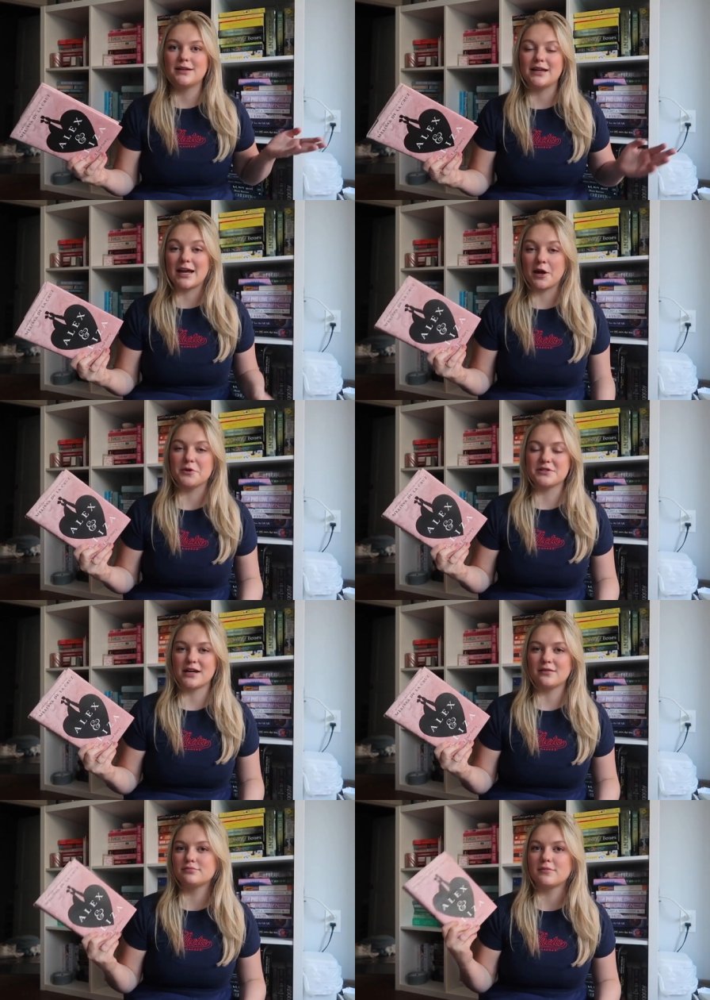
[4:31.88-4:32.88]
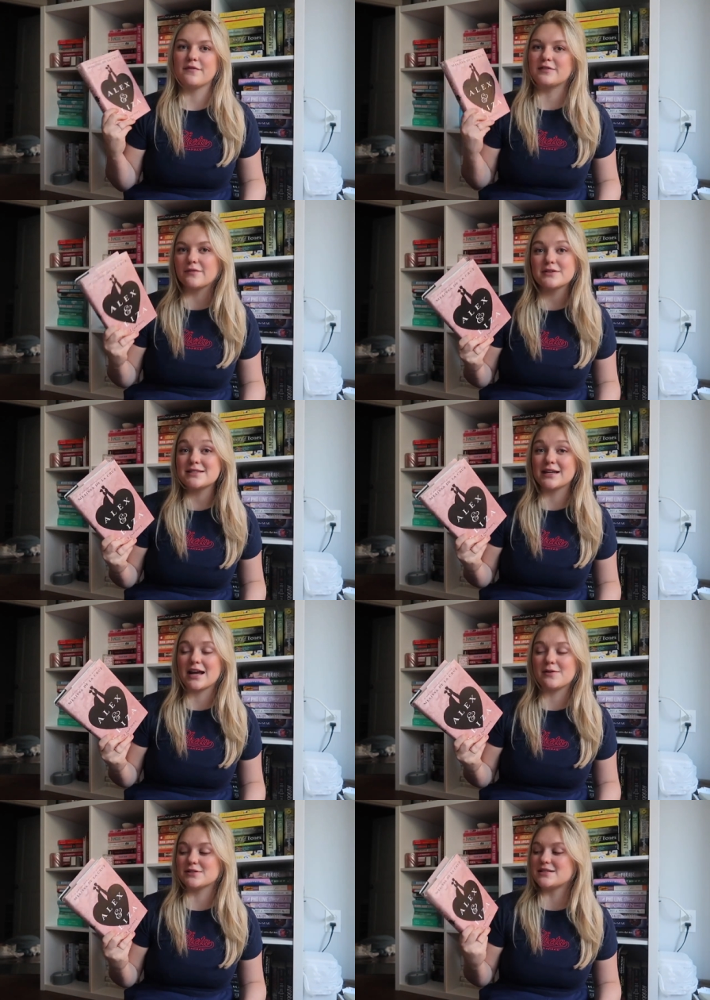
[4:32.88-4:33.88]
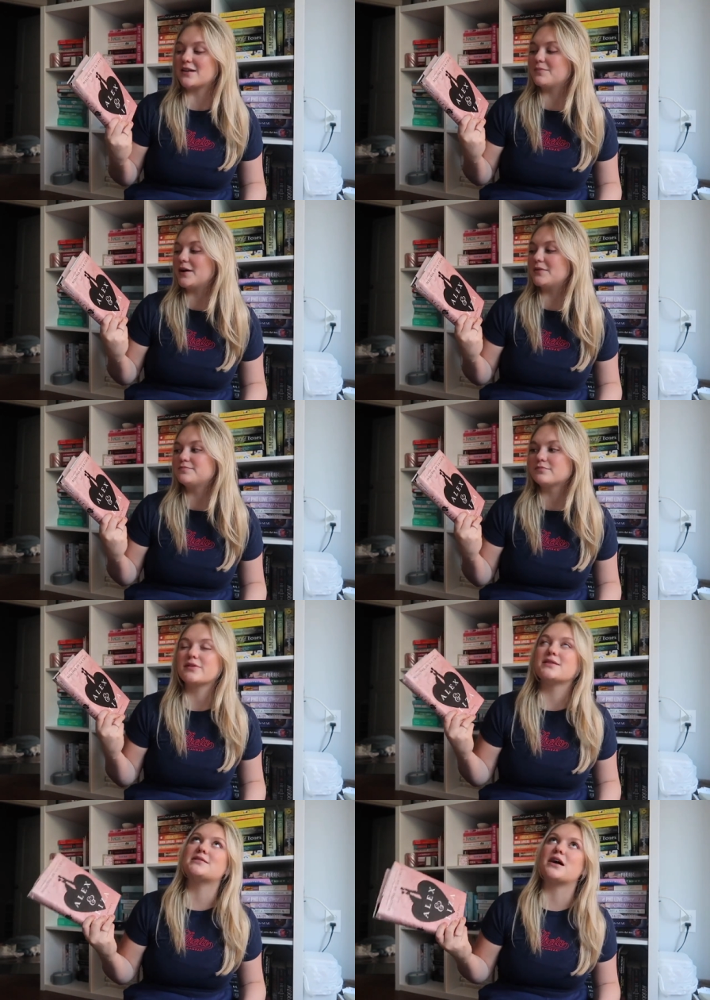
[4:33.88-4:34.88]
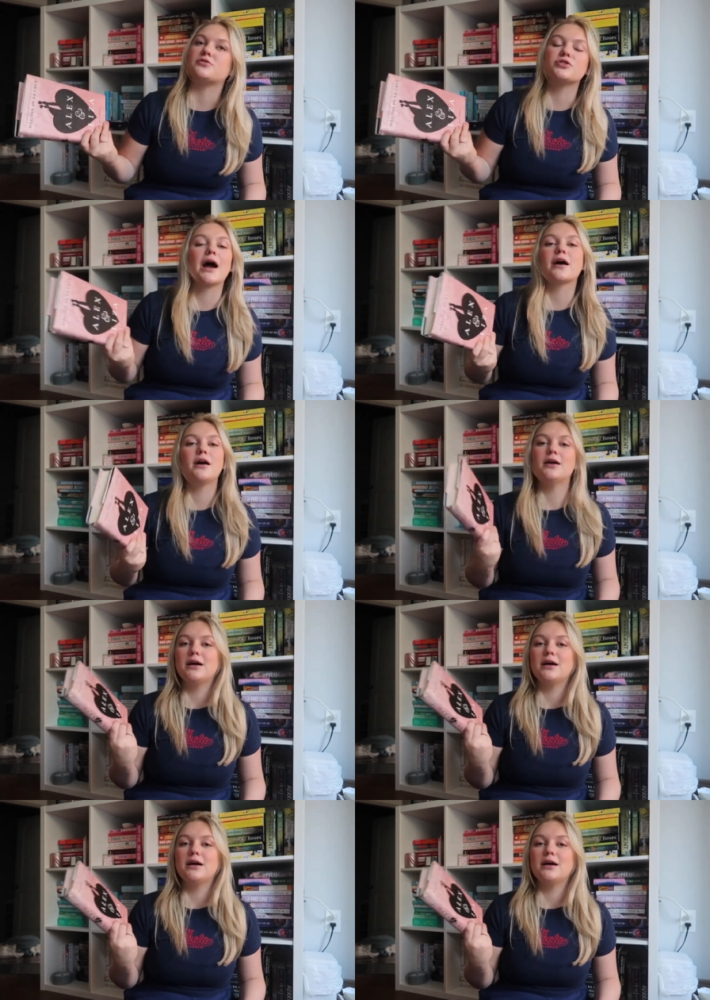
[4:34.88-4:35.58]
in Hamilton. I've never seen Hamilton, but the soundtrack,